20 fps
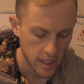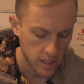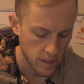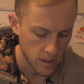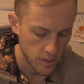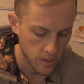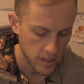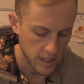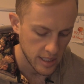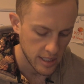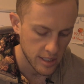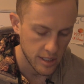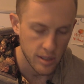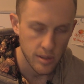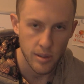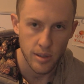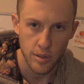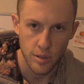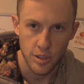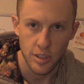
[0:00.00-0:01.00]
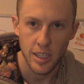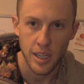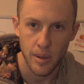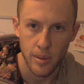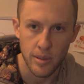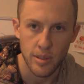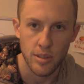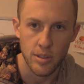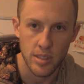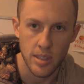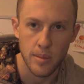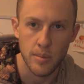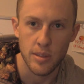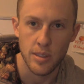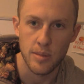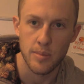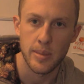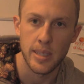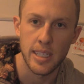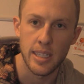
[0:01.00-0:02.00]
You need to understand what those
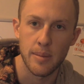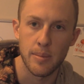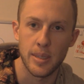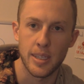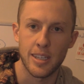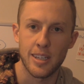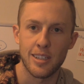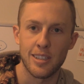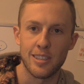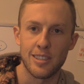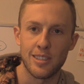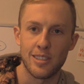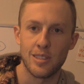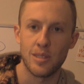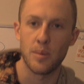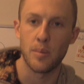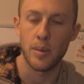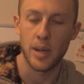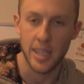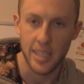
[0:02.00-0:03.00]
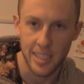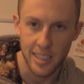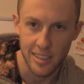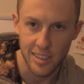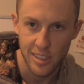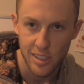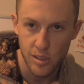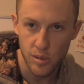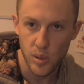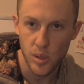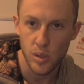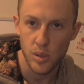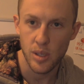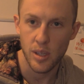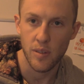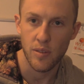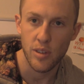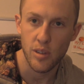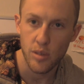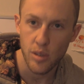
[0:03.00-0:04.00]
numbers mean because you might get screwed
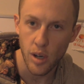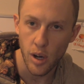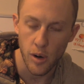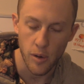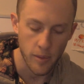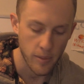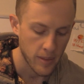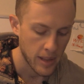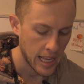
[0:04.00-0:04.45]
if you don't.